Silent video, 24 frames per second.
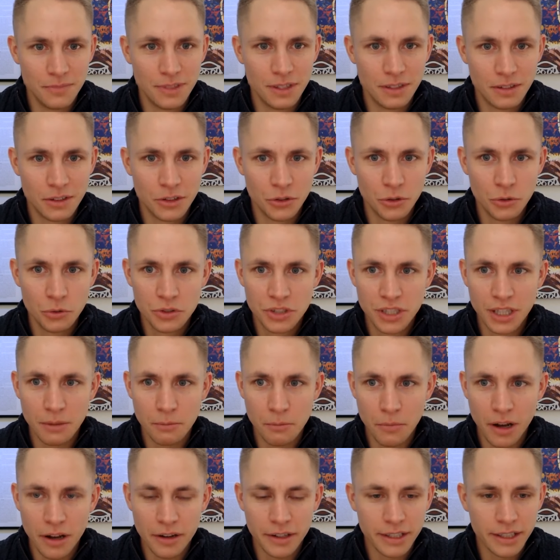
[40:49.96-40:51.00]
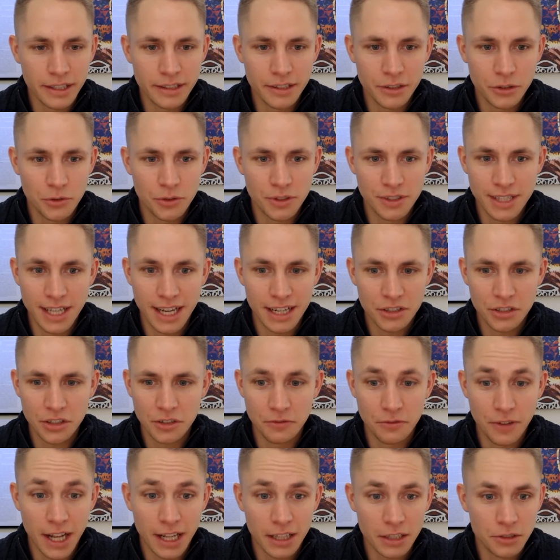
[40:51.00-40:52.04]
using money and
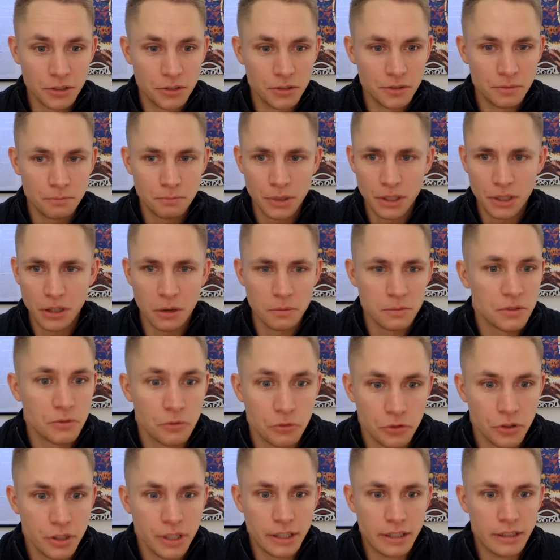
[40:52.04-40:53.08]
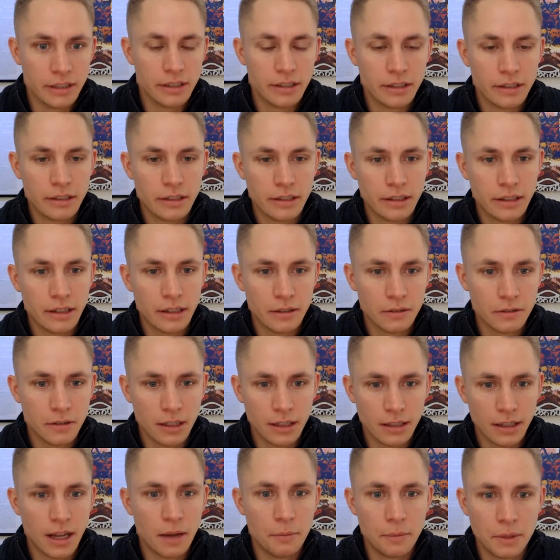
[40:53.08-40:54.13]
transaction value becomes free you know
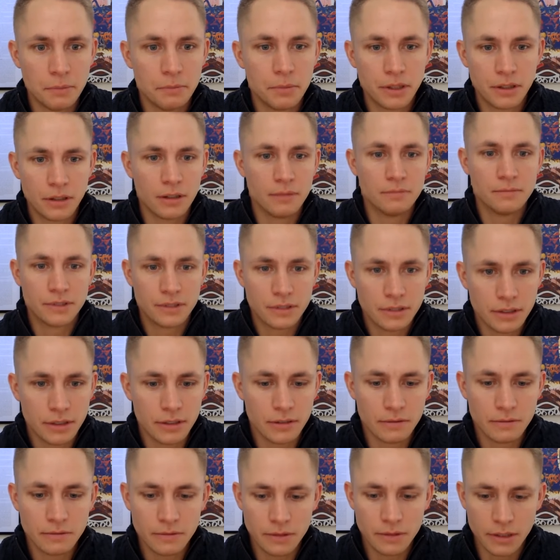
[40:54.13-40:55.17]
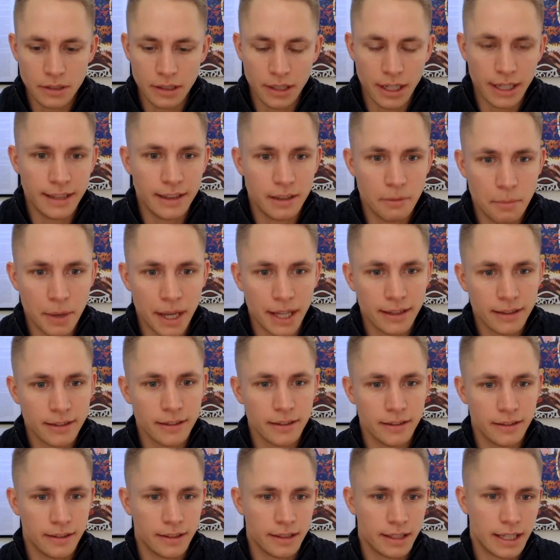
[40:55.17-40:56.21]
uh, i mean becomes you know
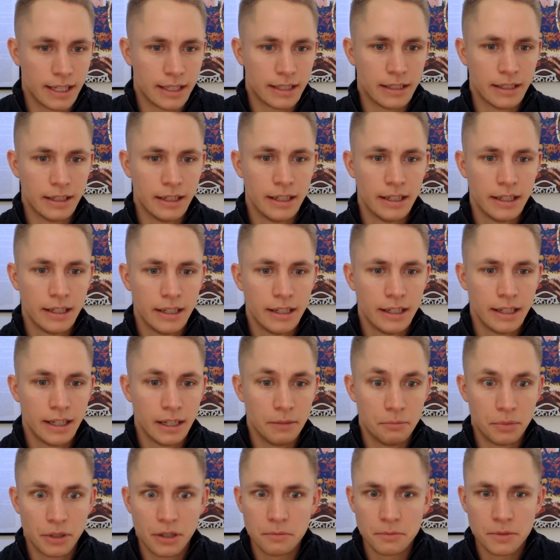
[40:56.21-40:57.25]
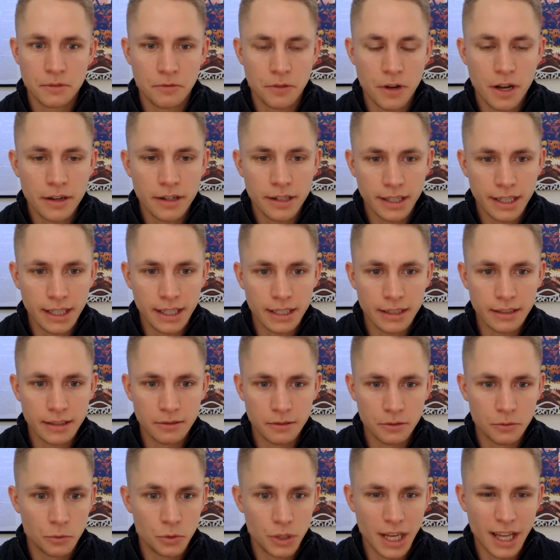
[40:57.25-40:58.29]
independent again and becomes fun again
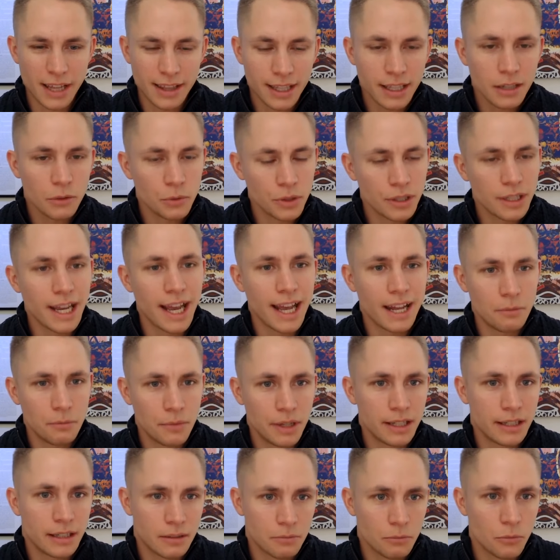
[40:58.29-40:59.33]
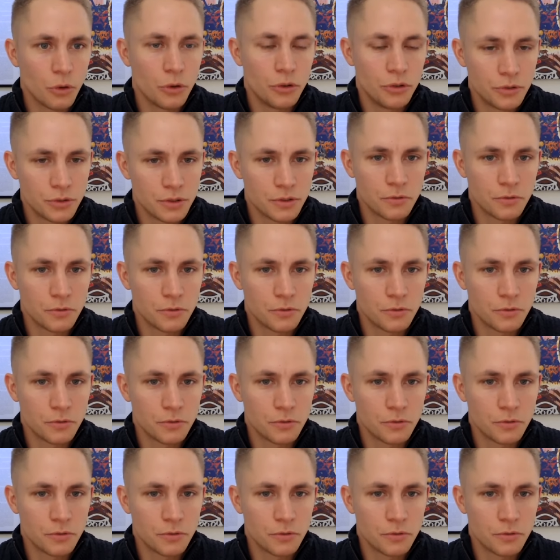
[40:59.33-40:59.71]
we, i think we can make it more user